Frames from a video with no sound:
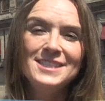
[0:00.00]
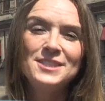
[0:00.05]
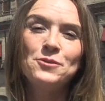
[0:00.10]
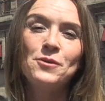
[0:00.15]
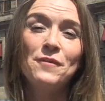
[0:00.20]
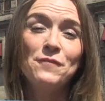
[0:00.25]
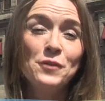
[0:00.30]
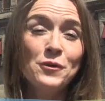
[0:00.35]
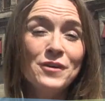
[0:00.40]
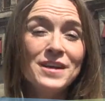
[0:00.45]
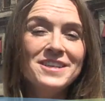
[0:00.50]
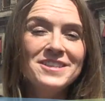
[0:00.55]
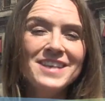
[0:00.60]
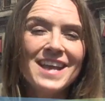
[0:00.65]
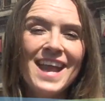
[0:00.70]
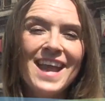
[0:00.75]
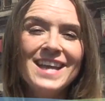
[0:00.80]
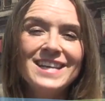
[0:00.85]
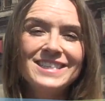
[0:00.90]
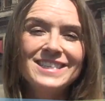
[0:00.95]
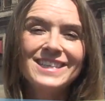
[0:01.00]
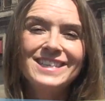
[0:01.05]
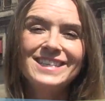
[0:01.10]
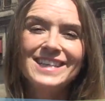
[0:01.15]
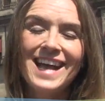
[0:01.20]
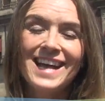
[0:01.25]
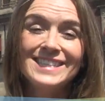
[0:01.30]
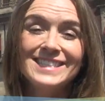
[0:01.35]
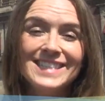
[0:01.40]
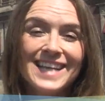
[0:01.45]
So if you're into ancient
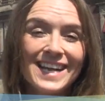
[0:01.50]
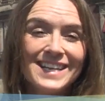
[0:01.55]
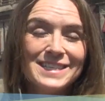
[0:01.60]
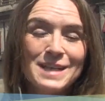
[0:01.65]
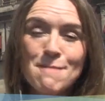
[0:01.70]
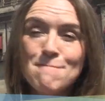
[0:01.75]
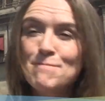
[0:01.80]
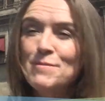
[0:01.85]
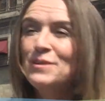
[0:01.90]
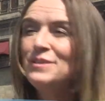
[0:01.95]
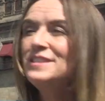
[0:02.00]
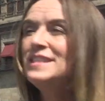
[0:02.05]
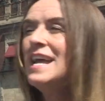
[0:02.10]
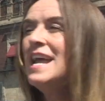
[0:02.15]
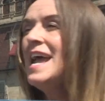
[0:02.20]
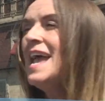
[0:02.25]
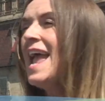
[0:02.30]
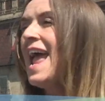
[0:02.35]
Aztec temples,